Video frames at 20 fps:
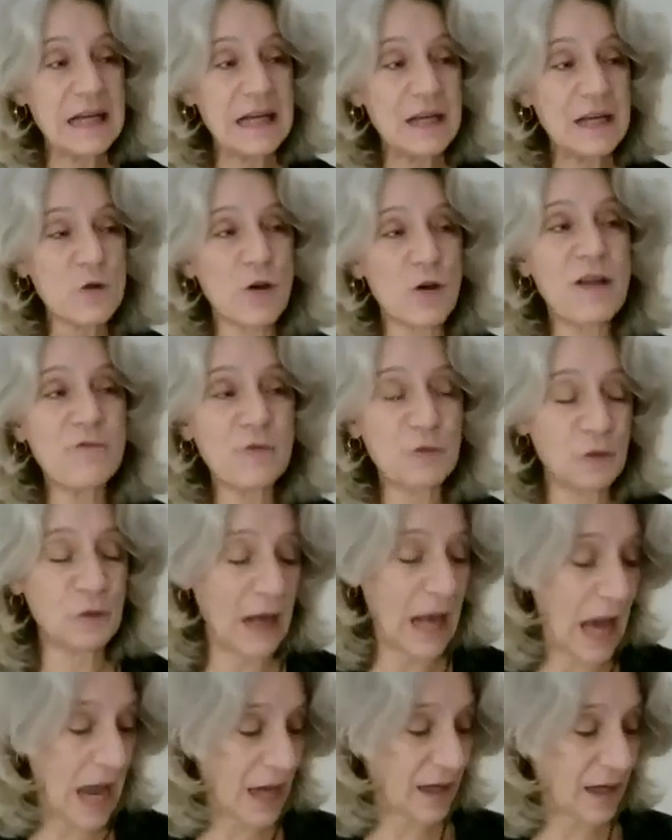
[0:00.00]
So I would
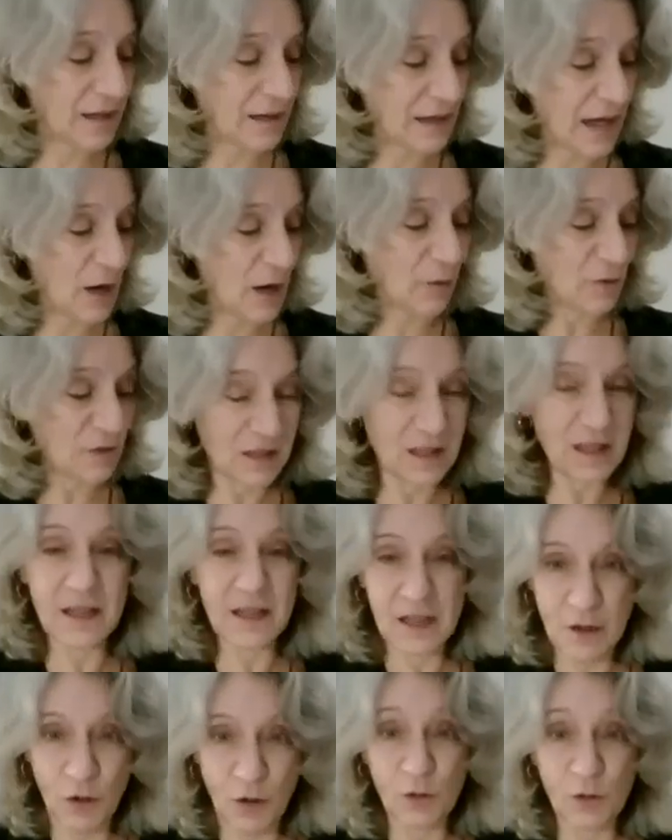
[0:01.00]
like now
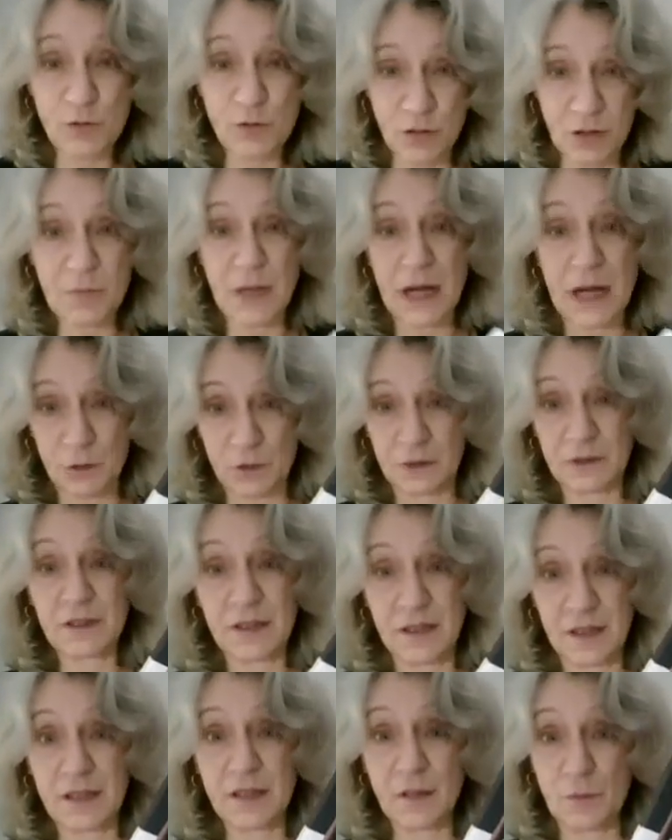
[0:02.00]
thinking also about
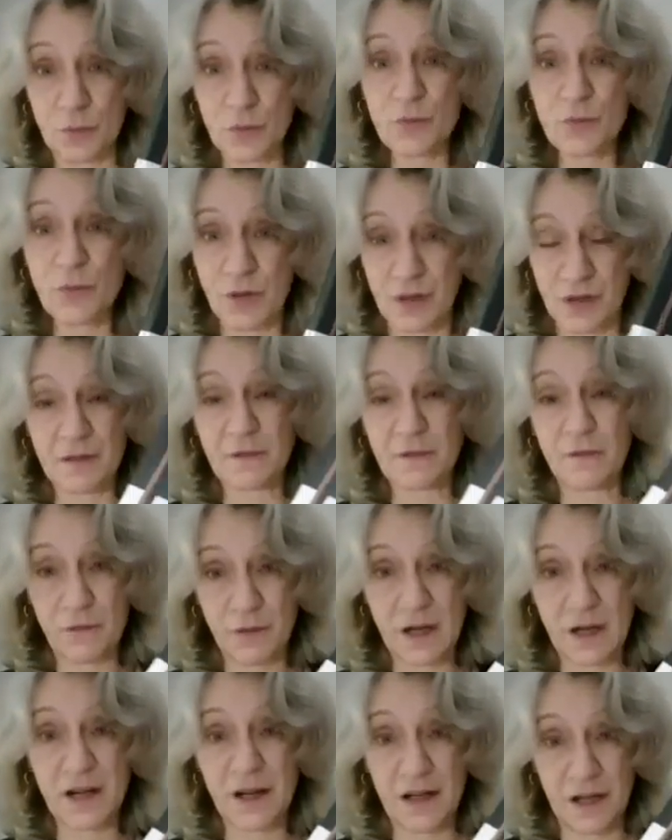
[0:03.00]
the book
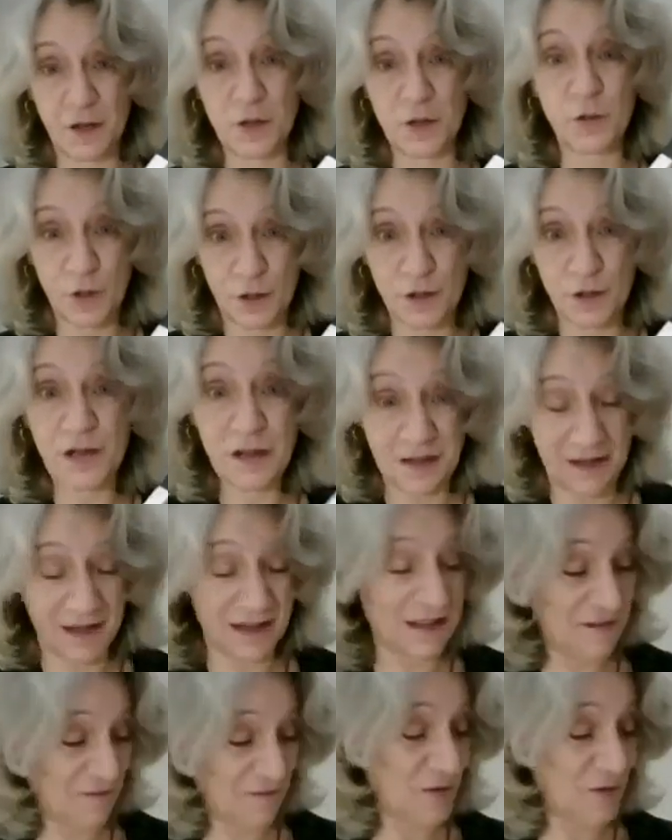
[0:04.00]
where you talk
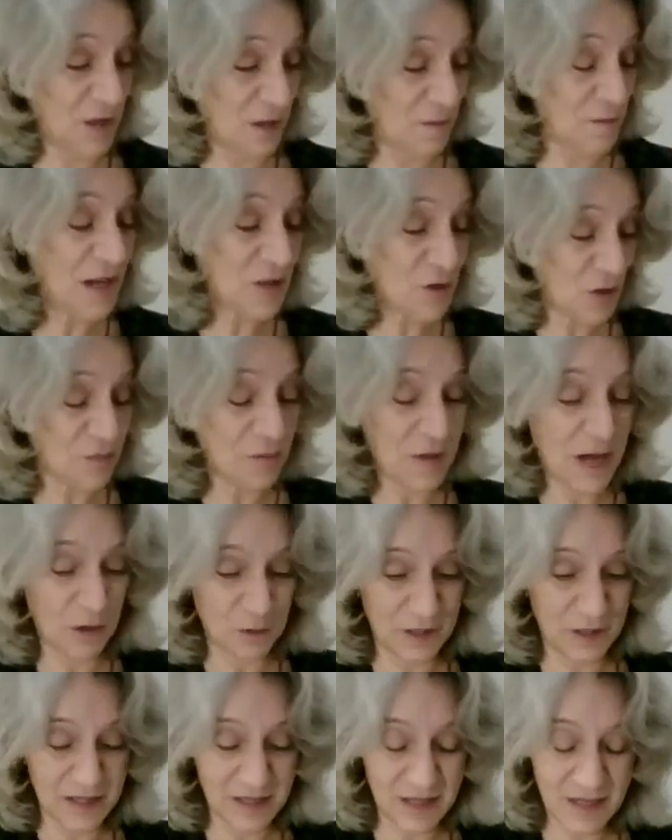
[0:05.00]
very much
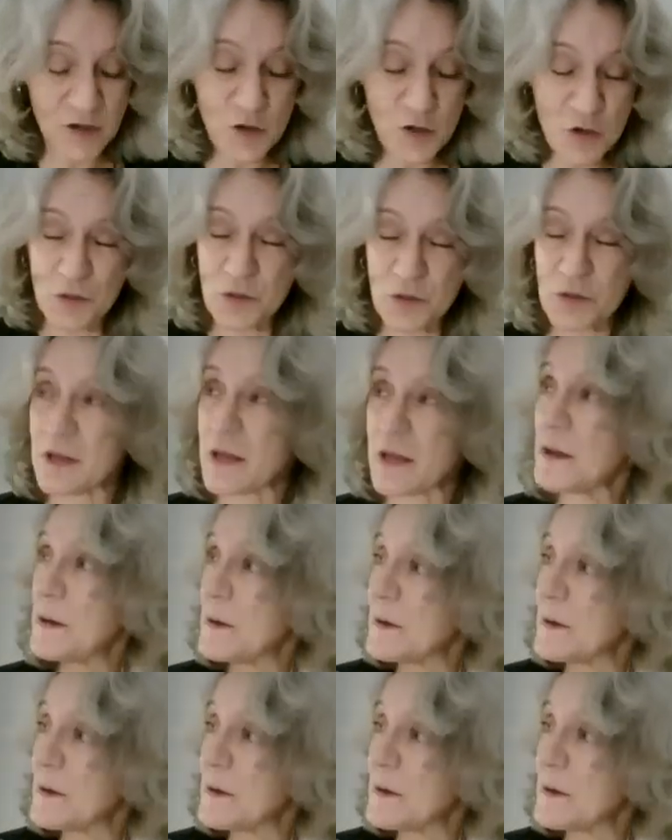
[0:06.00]
about these issues.